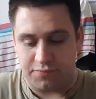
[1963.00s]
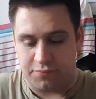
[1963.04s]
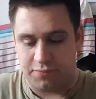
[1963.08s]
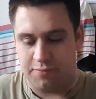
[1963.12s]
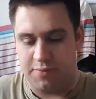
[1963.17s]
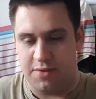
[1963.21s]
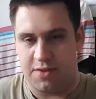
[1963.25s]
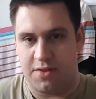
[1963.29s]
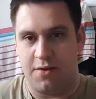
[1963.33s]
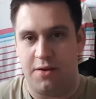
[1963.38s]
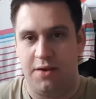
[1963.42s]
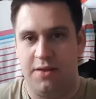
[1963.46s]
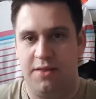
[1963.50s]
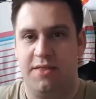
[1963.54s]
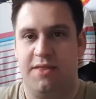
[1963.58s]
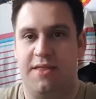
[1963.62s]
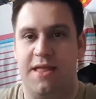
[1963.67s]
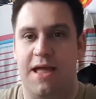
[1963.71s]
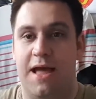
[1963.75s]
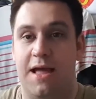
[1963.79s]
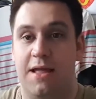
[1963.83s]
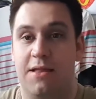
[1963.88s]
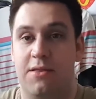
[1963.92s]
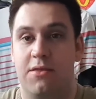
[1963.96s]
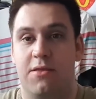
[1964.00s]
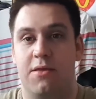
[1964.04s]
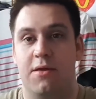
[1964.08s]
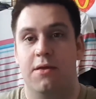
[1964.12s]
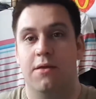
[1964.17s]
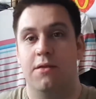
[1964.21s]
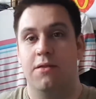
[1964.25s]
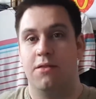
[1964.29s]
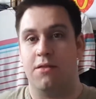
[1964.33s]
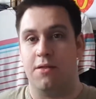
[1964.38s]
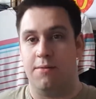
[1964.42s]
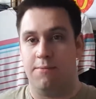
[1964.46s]
besides that,
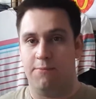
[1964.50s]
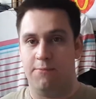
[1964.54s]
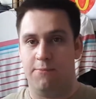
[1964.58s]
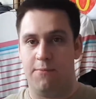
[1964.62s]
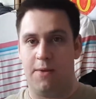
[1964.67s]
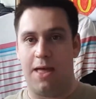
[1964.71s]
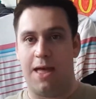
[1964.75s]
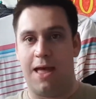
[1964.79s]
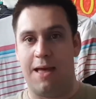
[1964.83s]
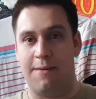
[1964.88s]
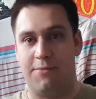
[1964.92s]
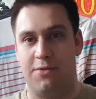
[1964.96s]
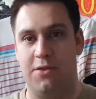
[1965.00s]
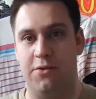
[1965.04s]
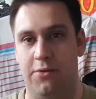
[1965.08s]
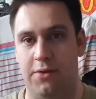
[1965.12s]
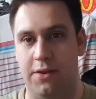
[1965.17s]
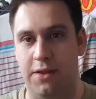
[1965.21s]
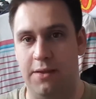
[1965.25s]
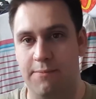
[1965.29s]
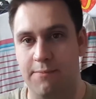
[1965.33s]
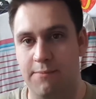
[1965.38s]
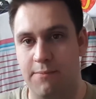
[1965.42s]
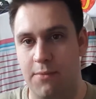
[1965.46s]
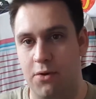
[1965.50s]
some absolutely,